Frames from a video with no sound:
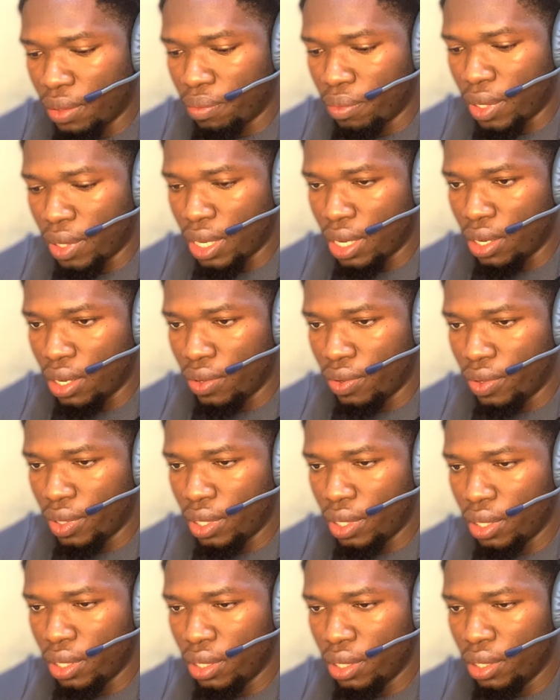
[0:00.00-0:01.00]

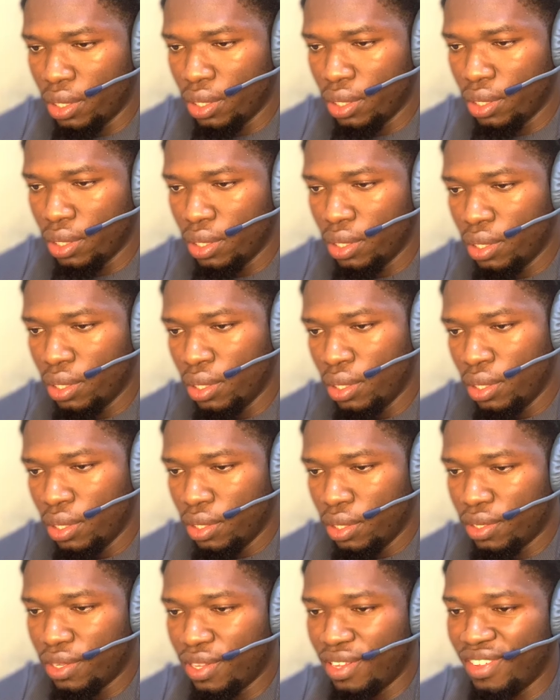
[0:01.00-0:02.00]
array.
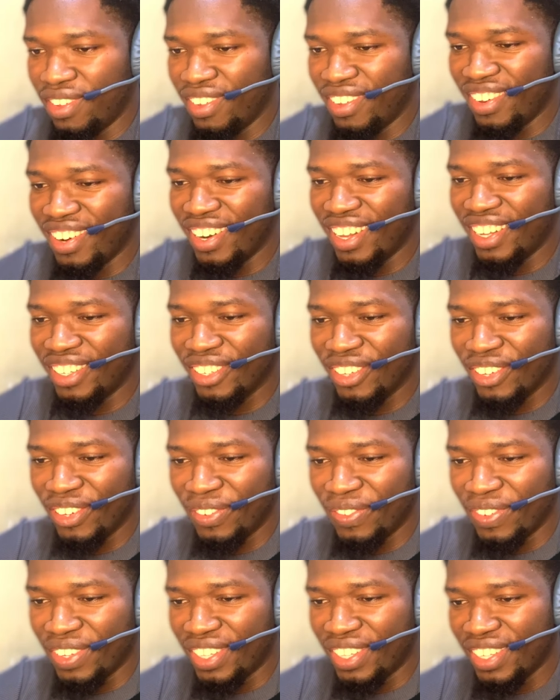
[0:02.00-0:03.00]
Let's go
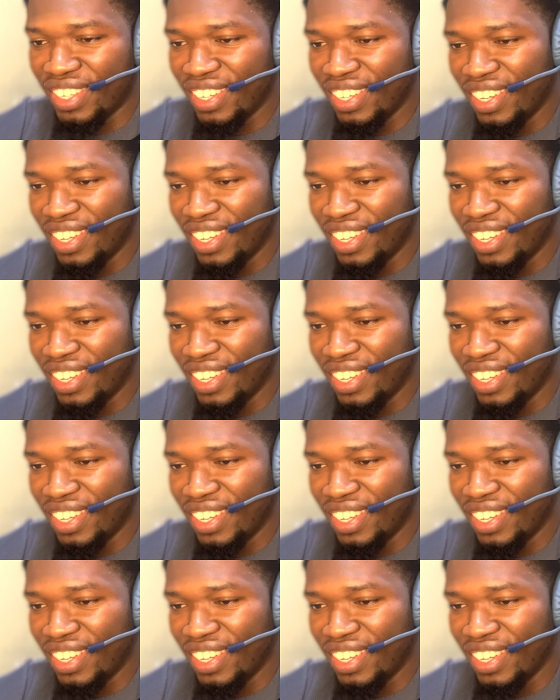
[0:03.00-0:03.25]
with